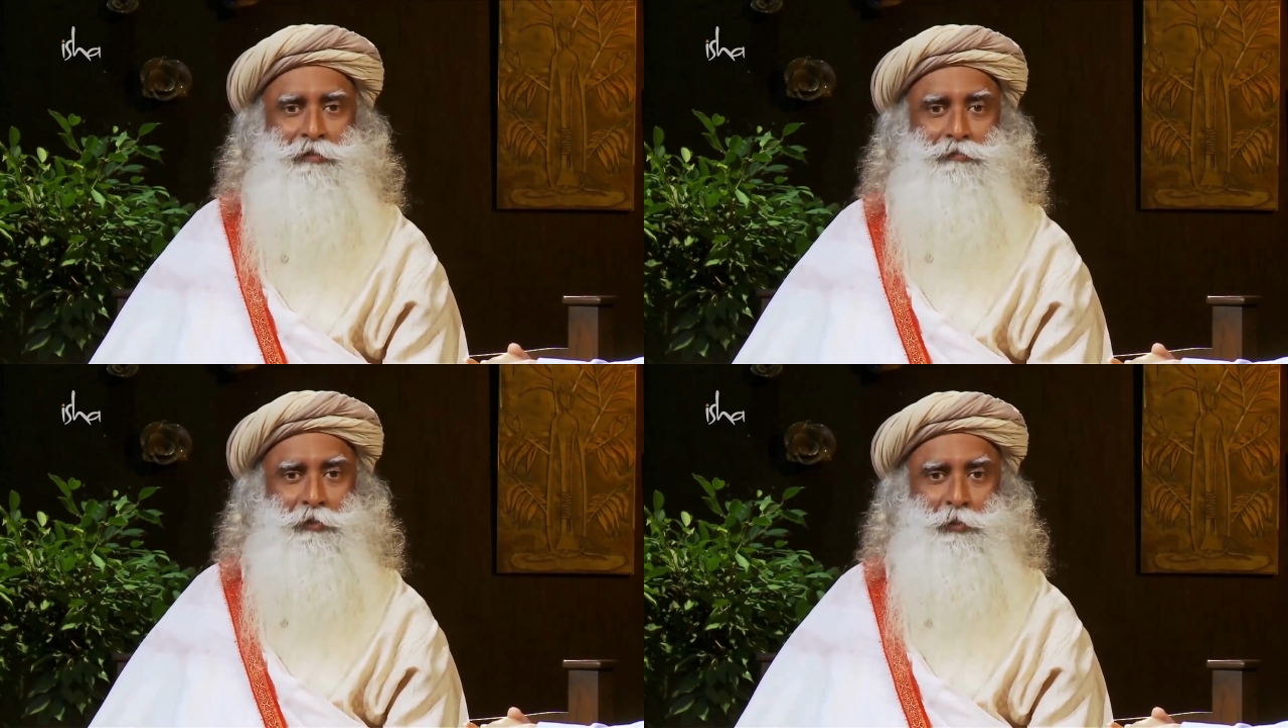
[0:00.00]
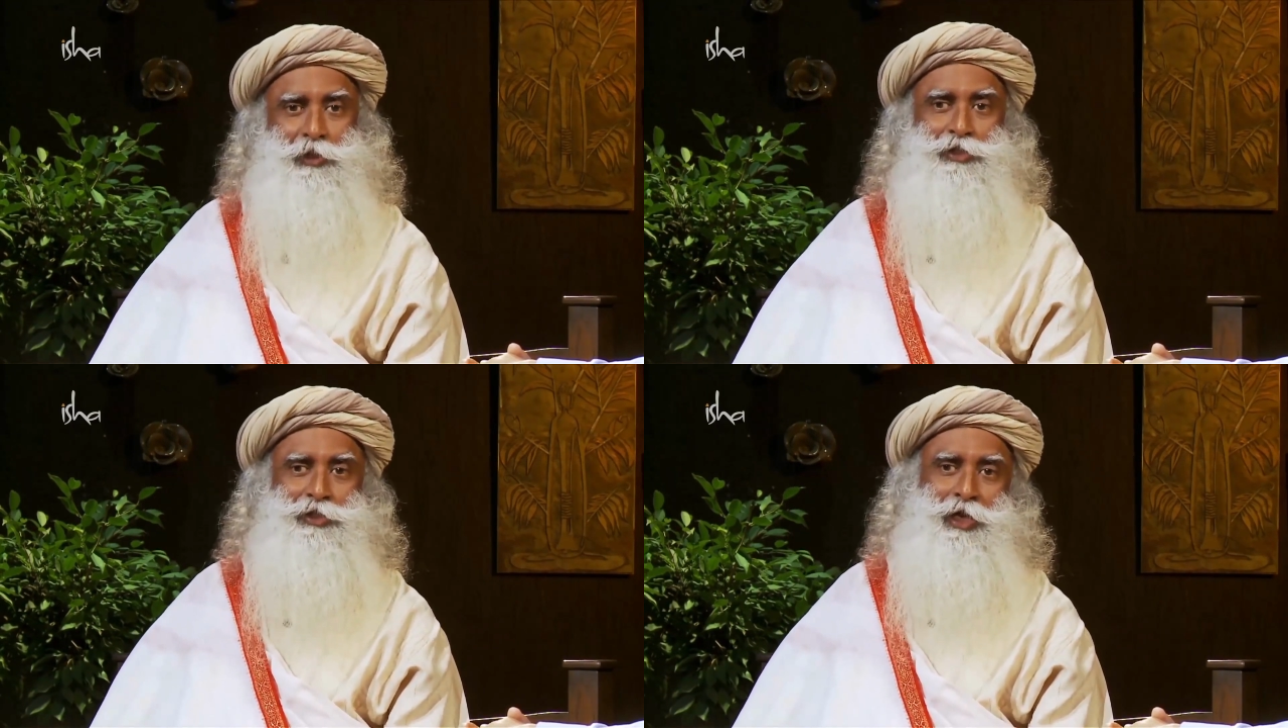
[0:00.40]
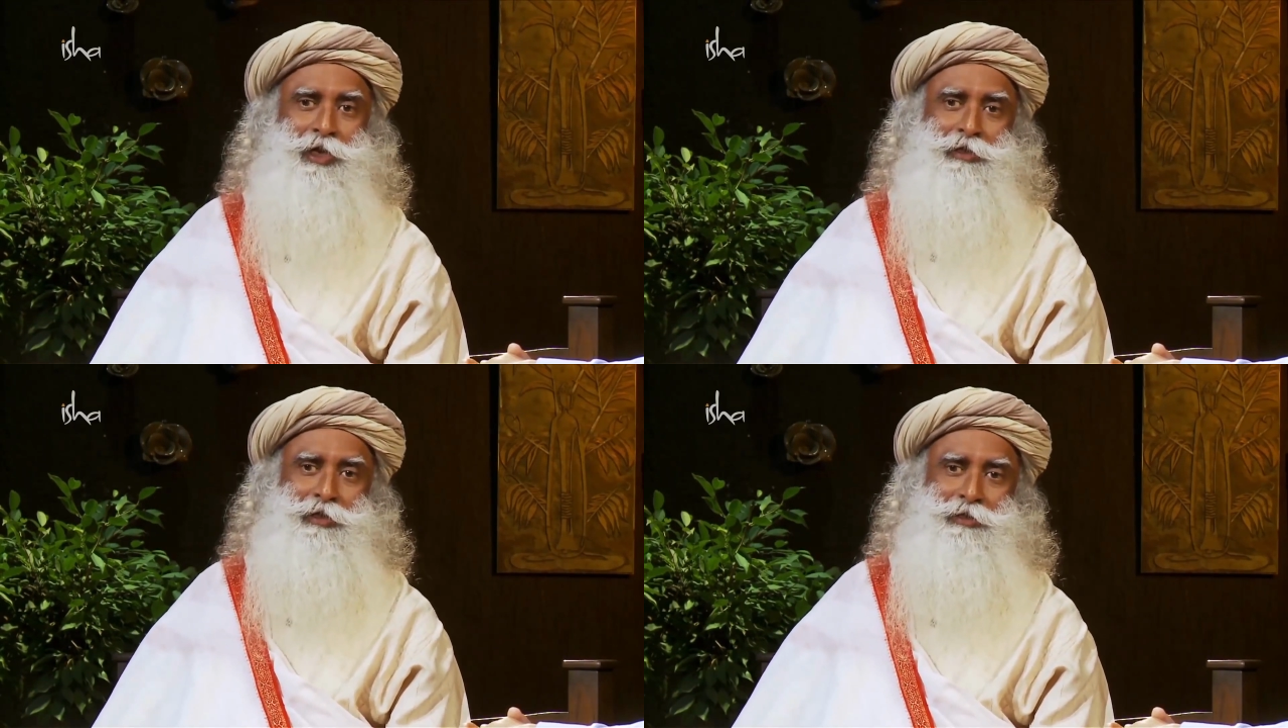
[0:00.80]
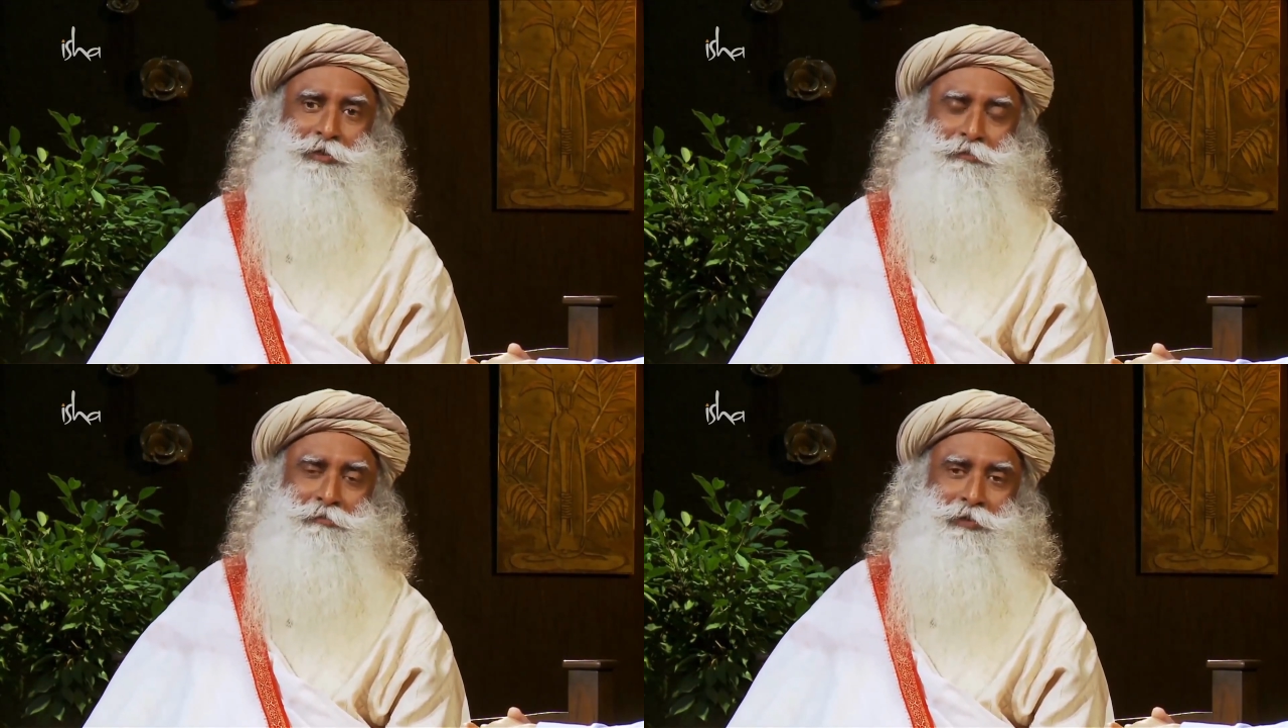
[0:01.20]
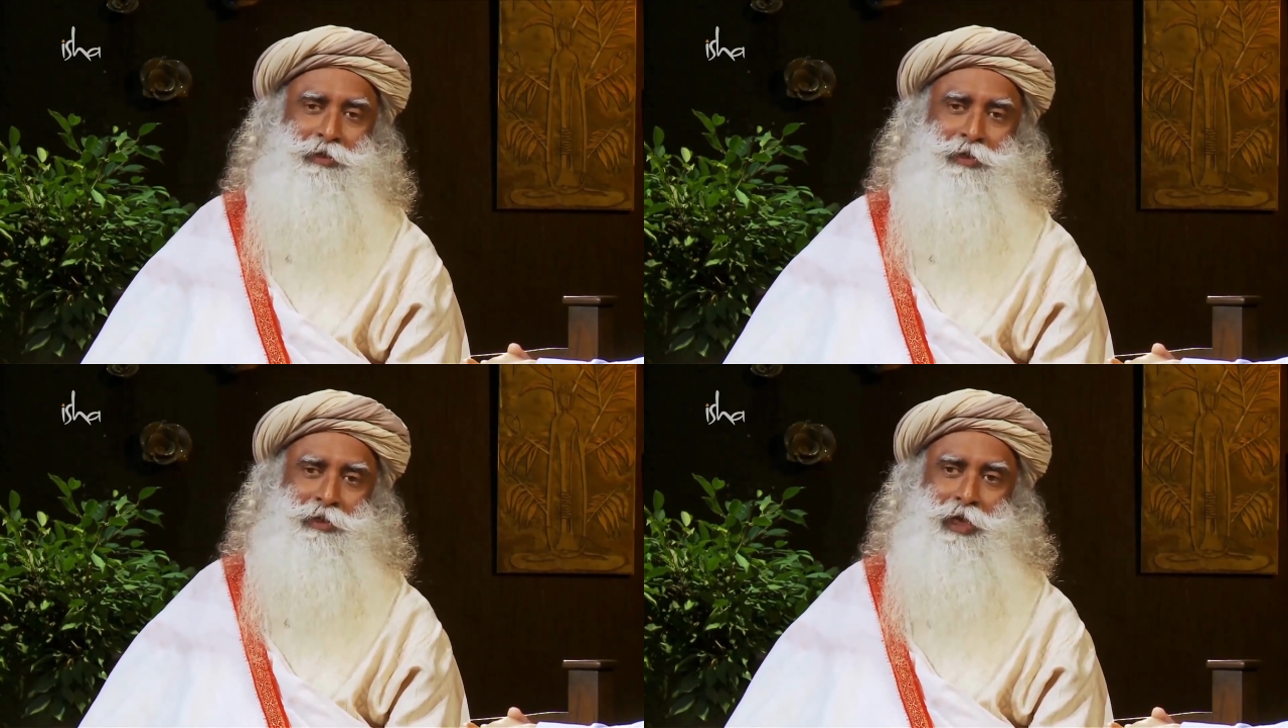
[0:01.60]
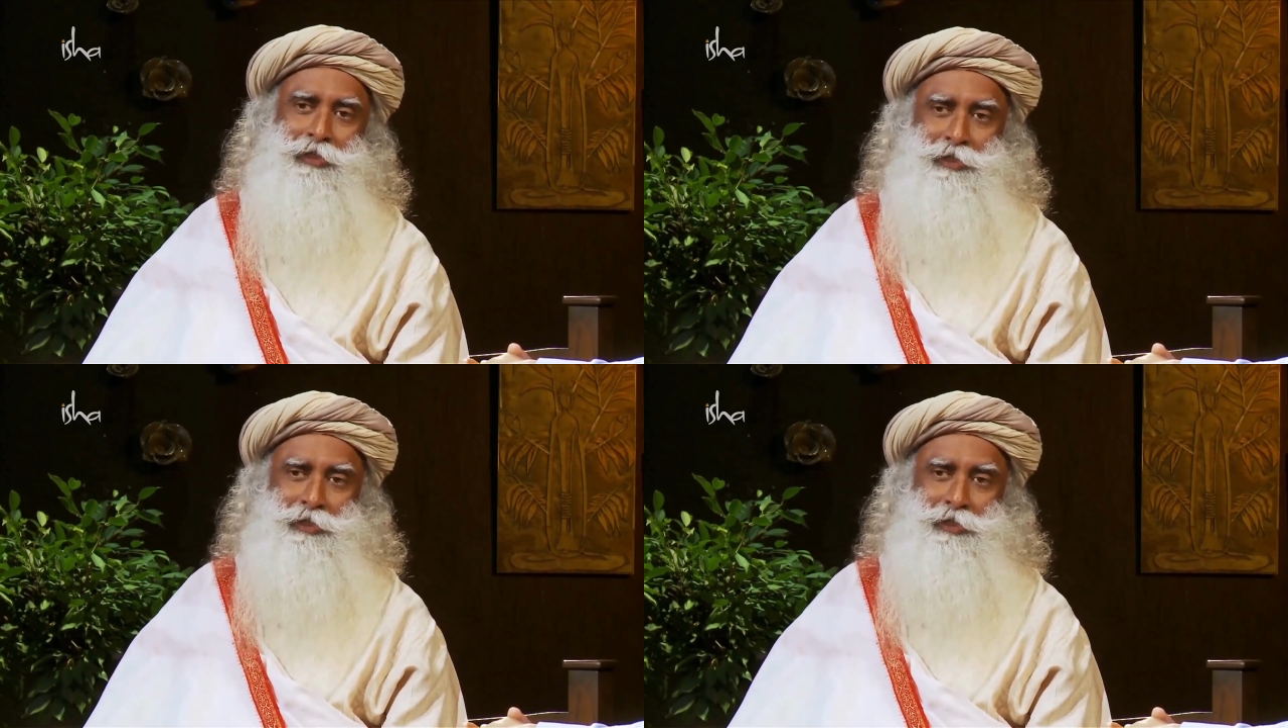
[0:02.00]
for which I think not